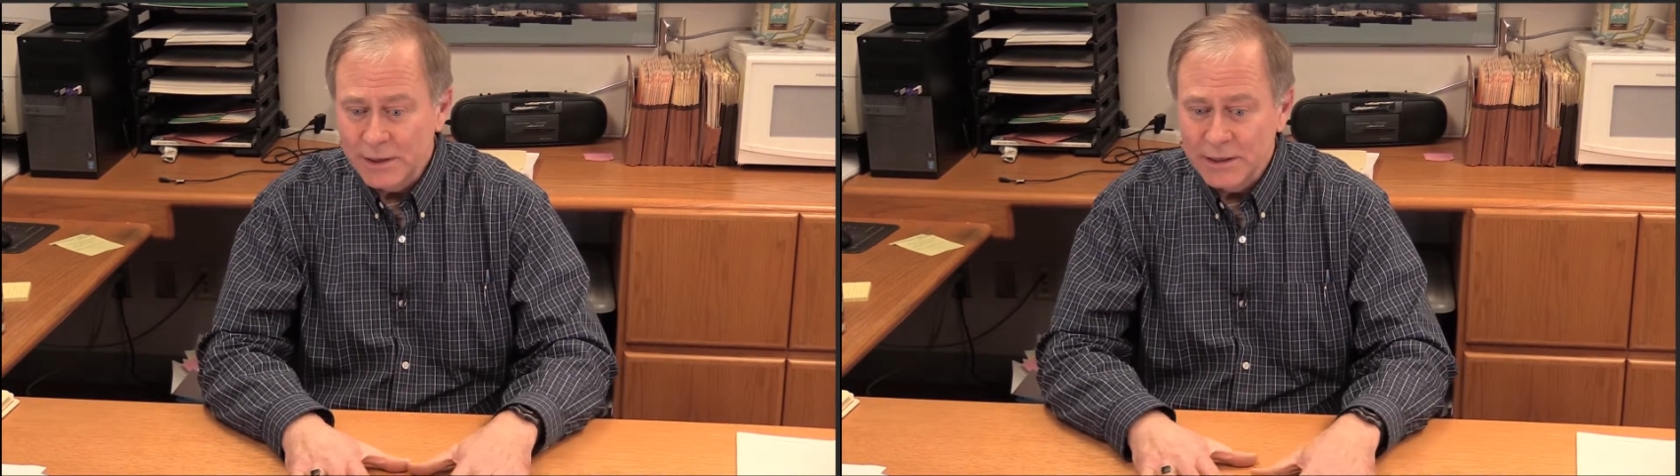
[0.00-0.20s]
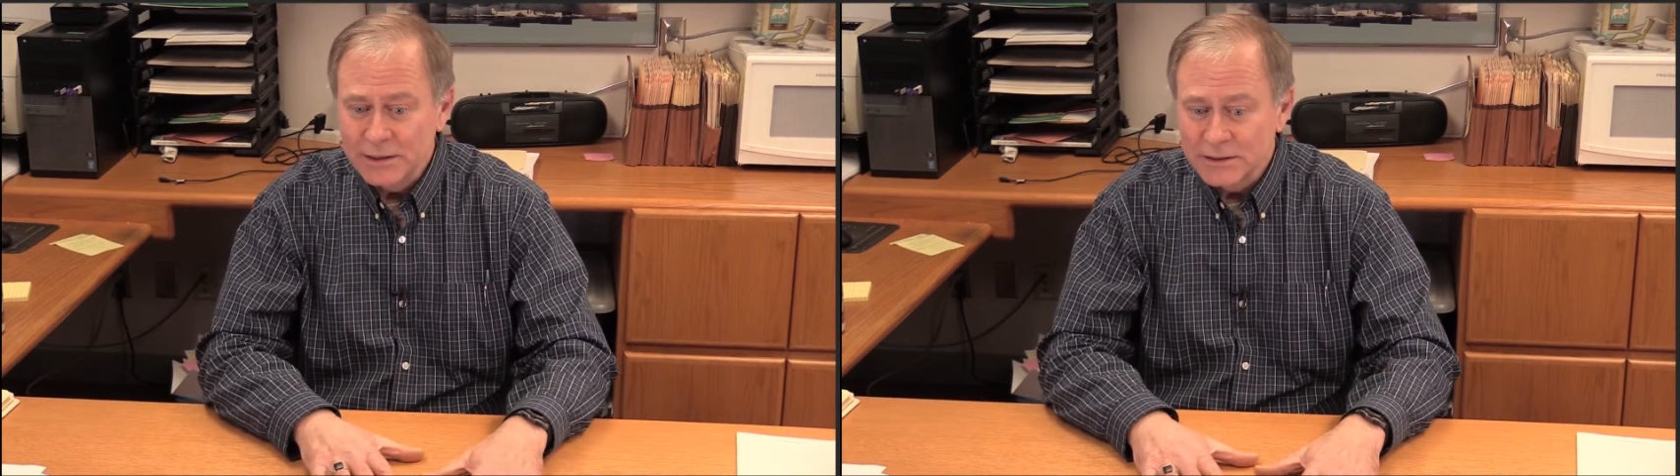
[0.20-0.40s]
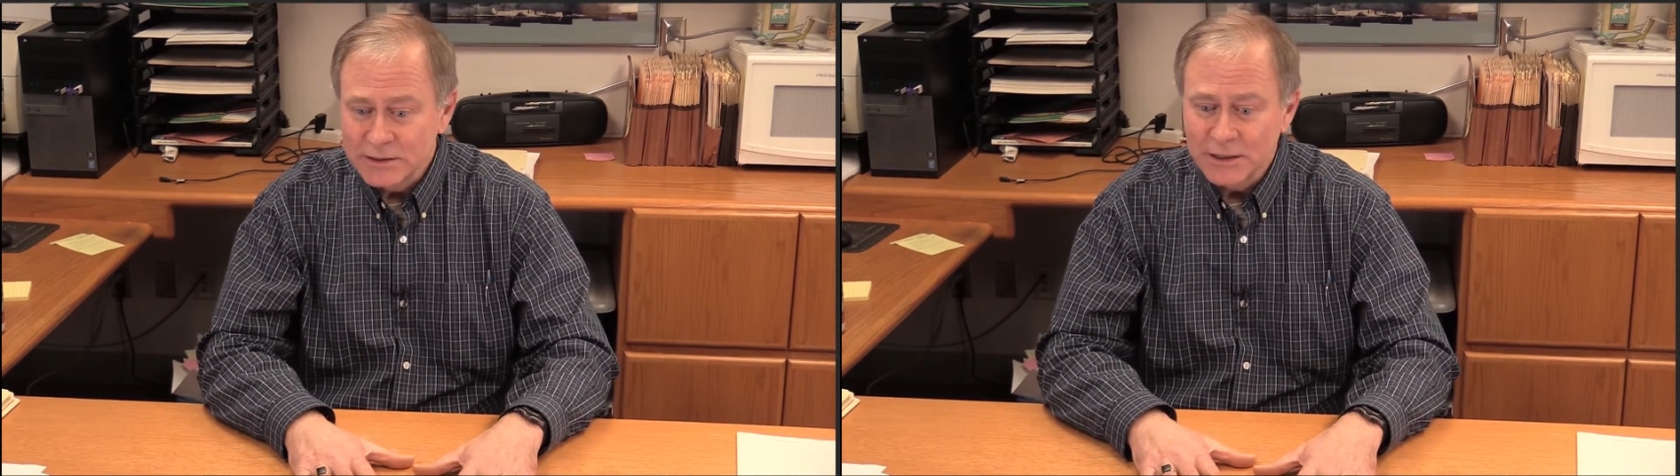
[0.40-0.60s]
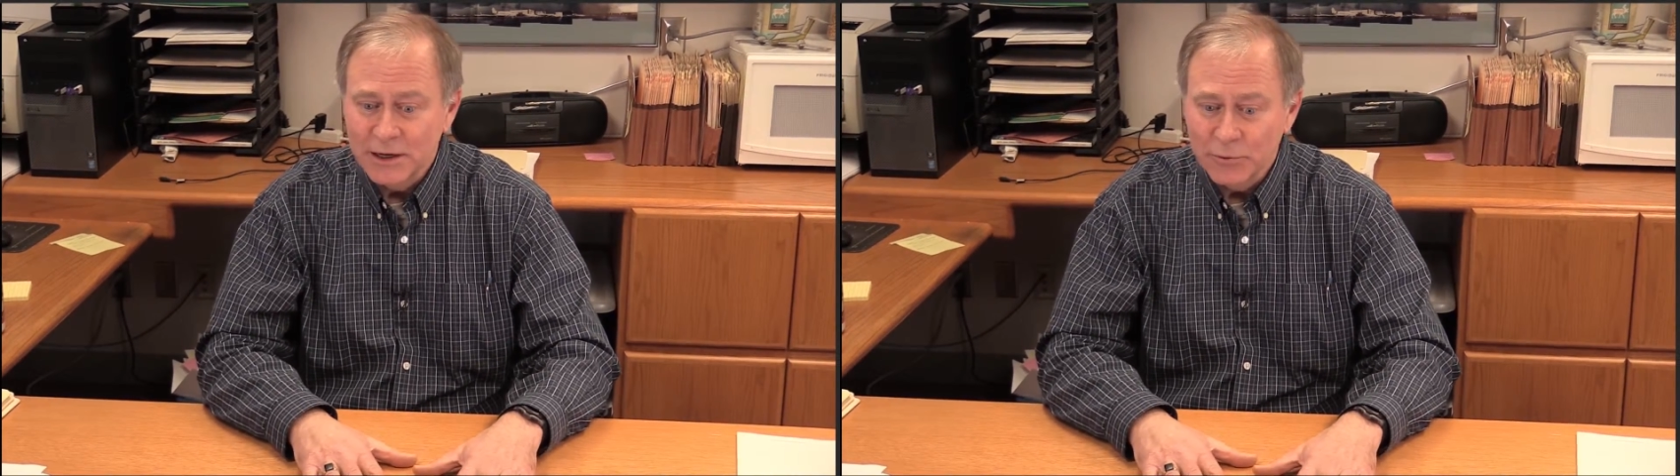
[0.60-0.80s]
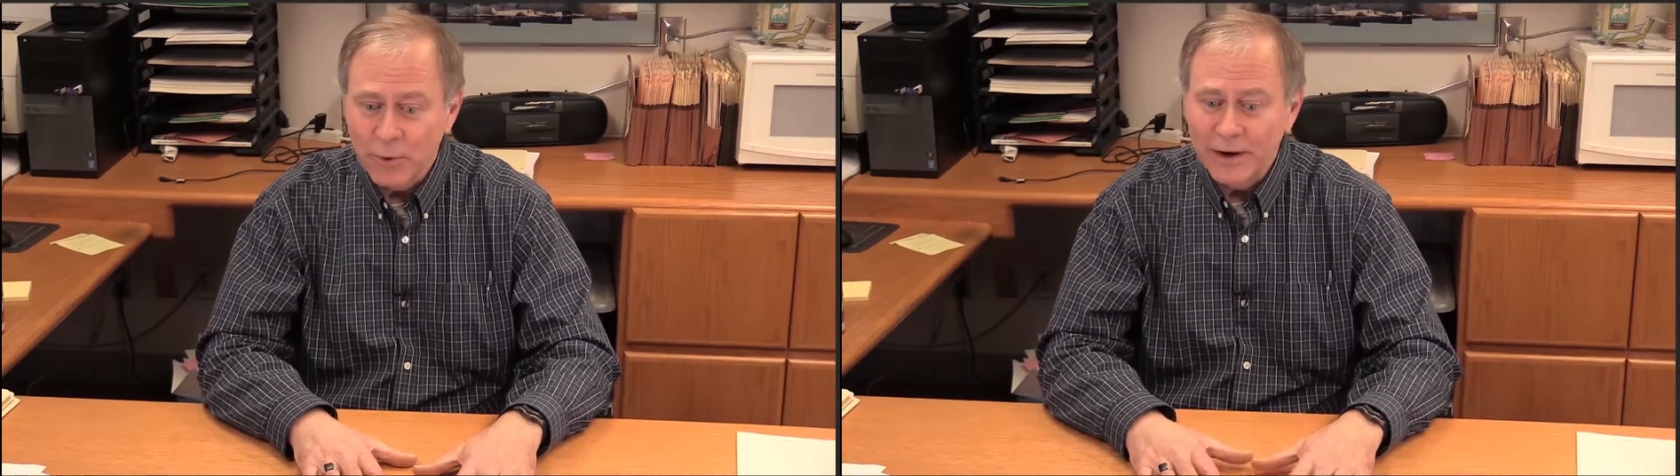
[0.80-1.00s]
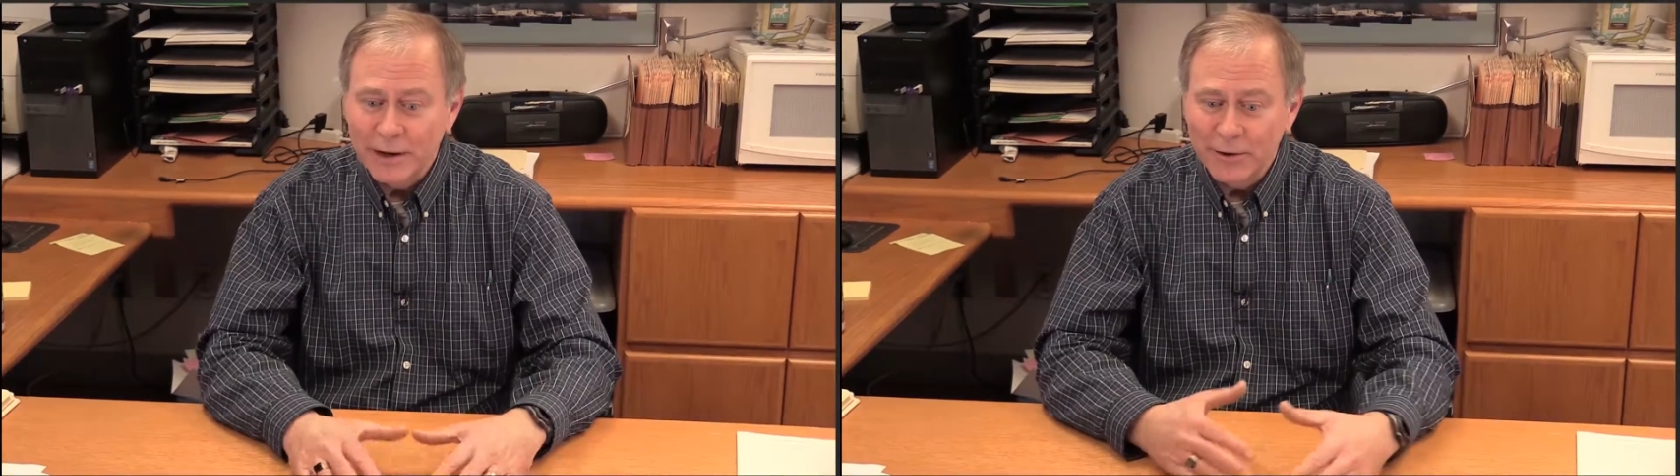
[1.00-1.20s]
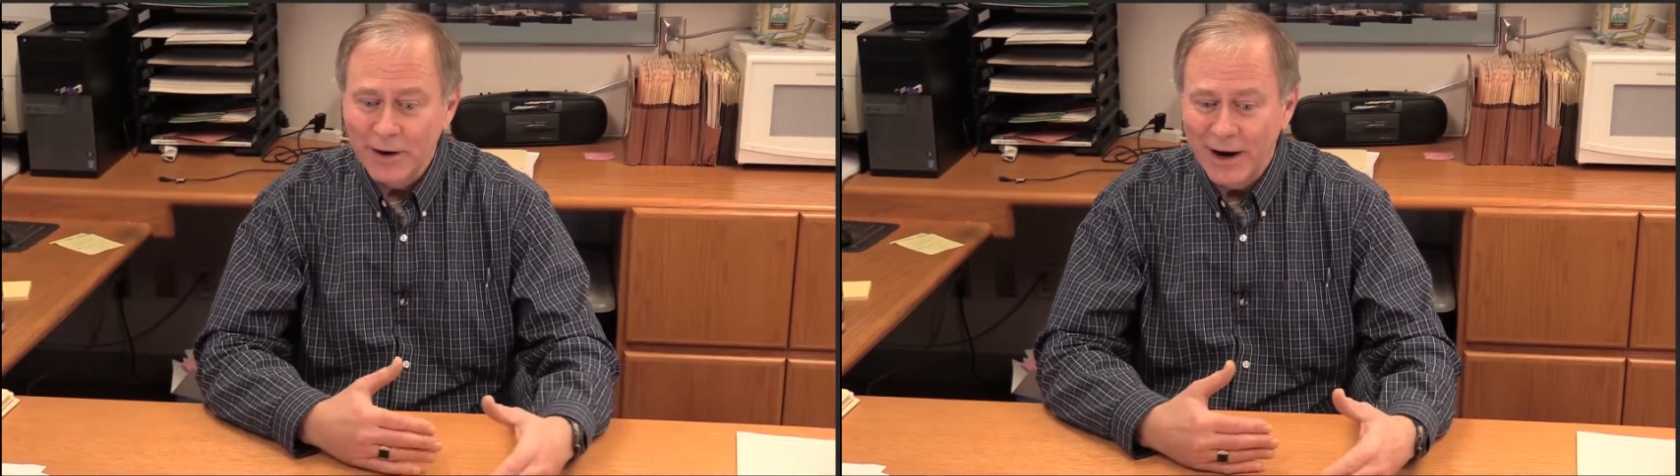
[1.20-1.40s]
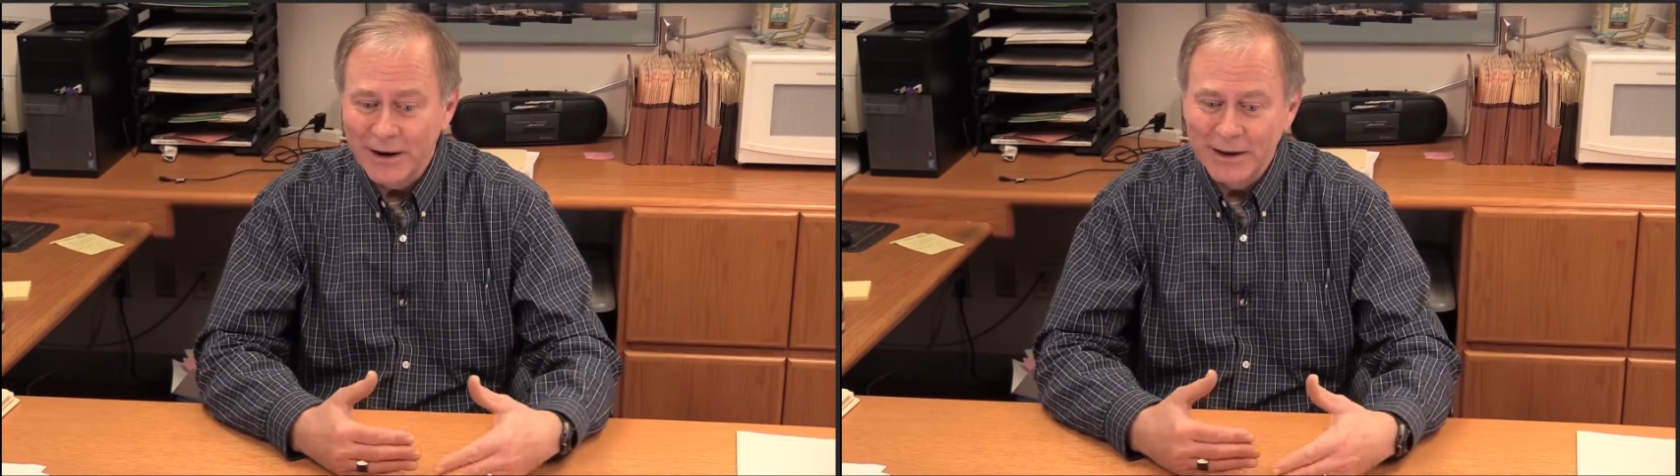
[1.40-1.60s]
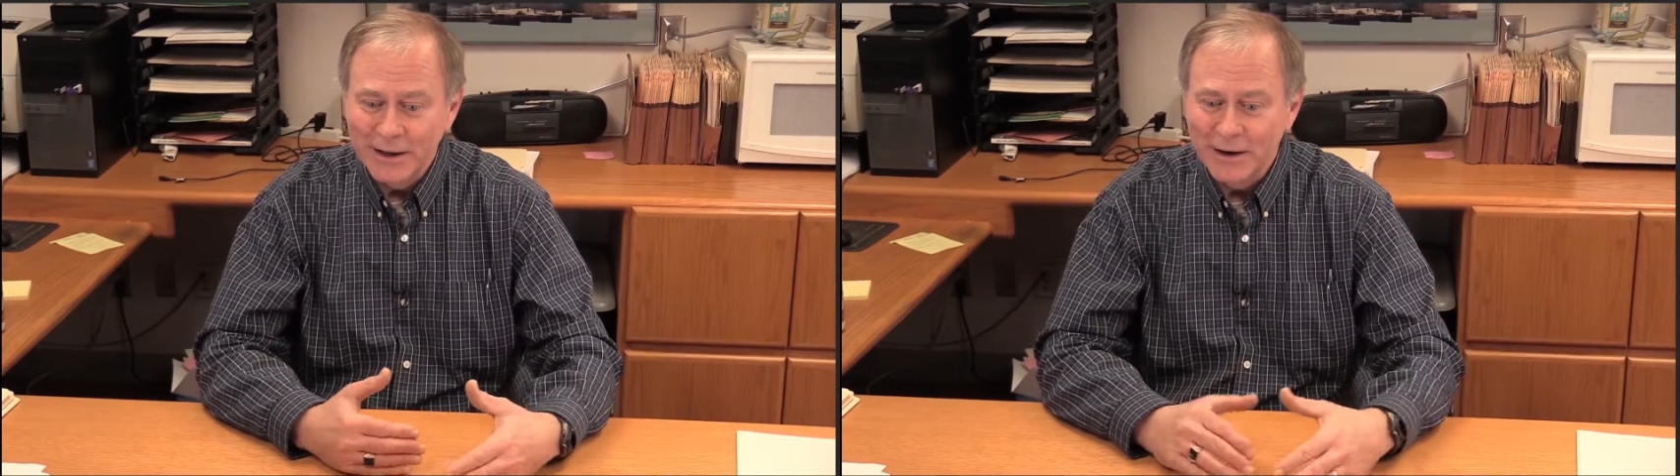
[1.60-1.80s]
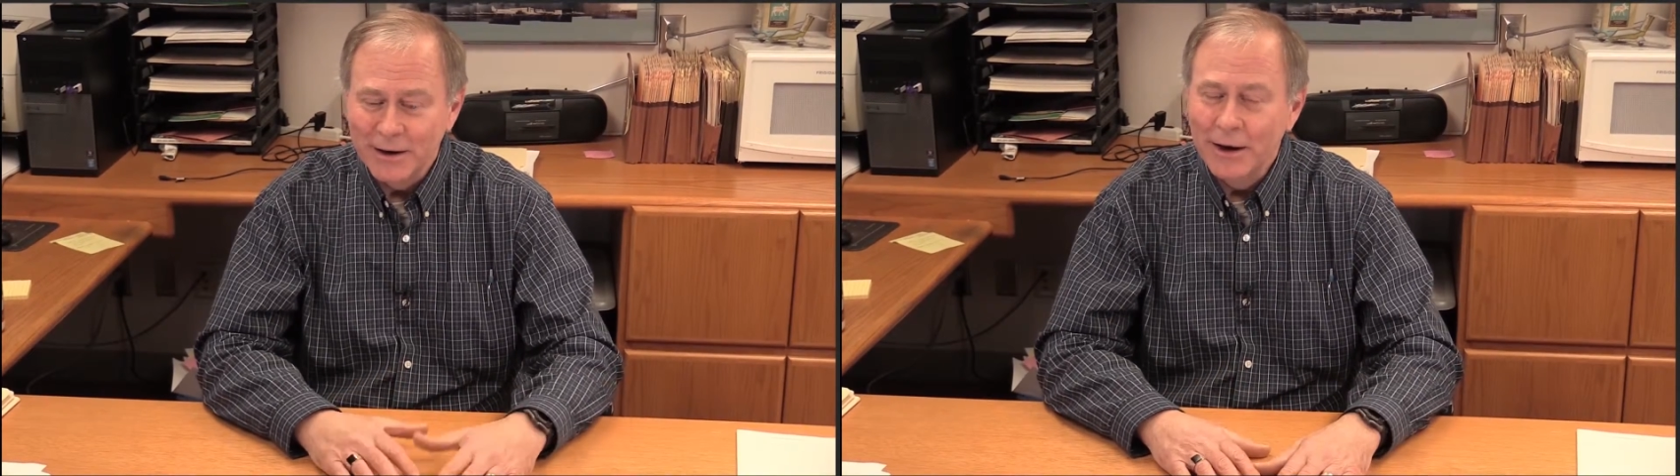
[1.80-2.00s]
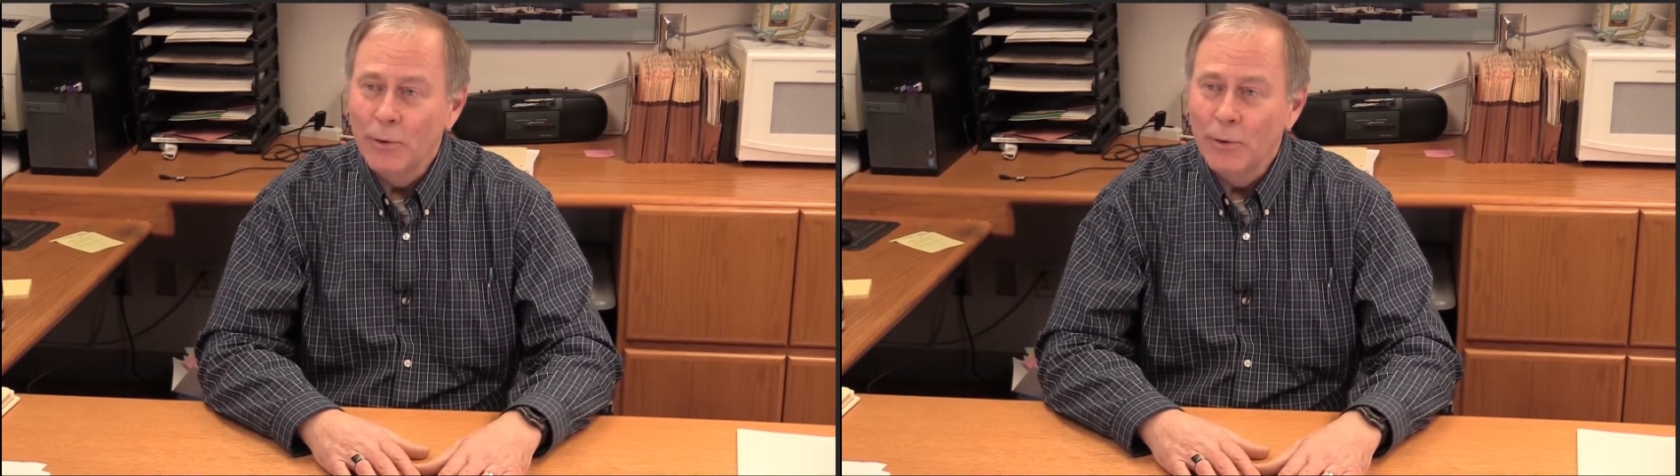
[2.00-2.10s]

is right now kind of in a